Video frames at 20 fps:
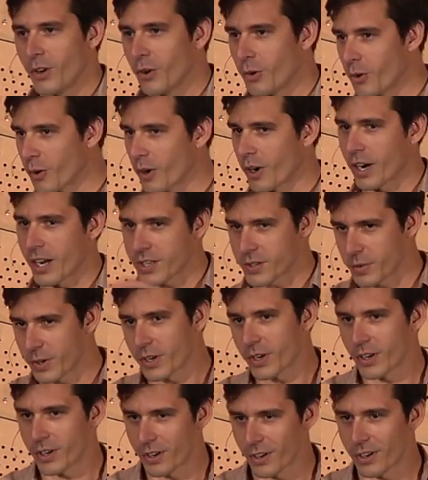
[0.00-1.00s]
or as we
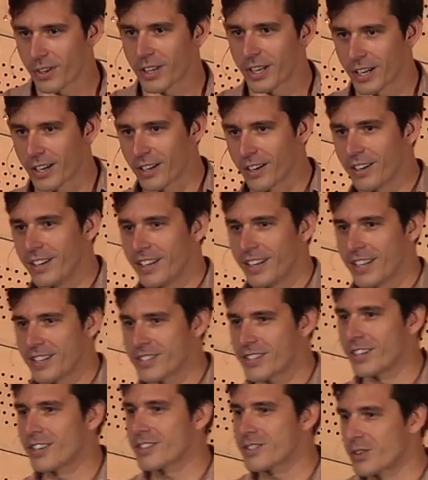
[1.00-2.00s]
heard earlier,
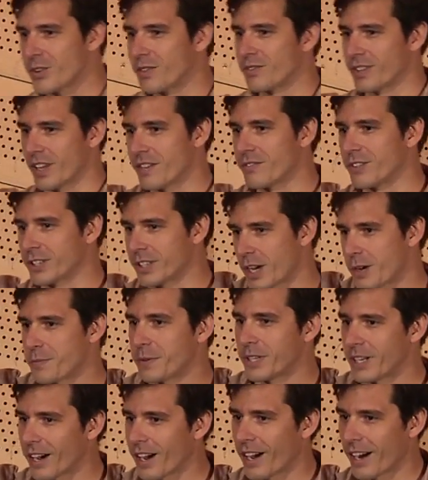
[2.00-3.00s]
engineers who have leveled
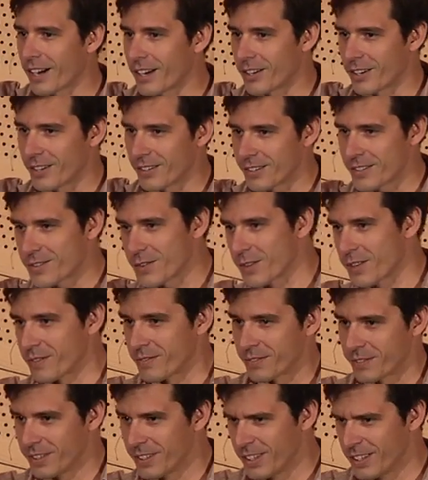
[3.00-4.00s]
up into higher sort
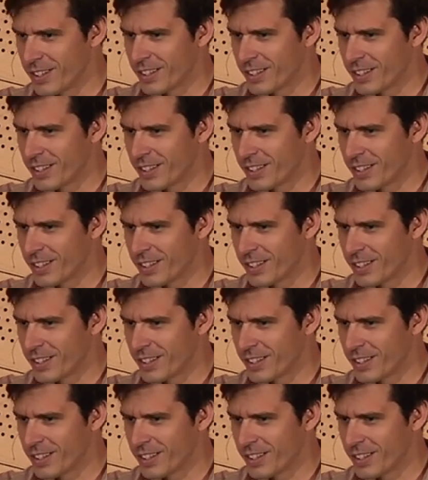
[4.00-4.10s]
of